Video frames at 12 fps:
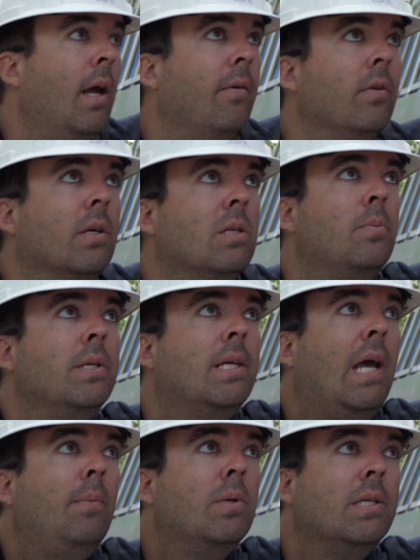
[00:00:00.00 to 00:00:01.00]
Everything's been
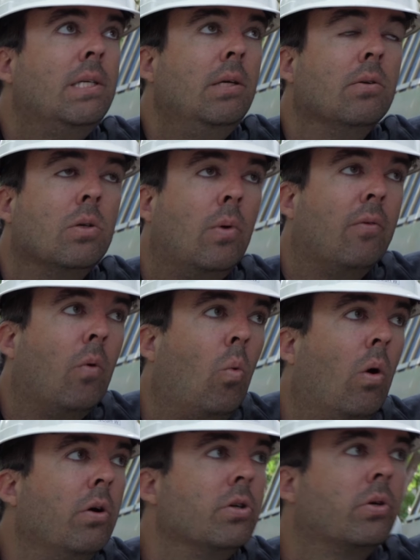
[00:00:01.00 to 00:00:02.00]
taped and sealed, so we have our
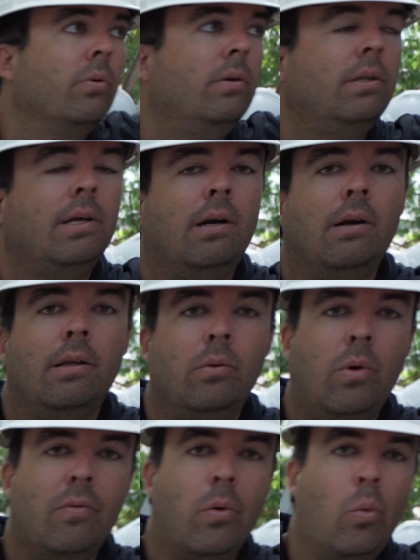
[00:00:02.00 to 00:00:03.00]
water screen there, and then
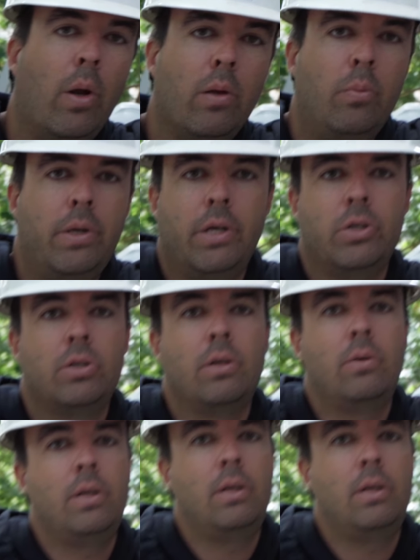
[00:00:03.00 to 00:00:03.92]
we have our weather protection out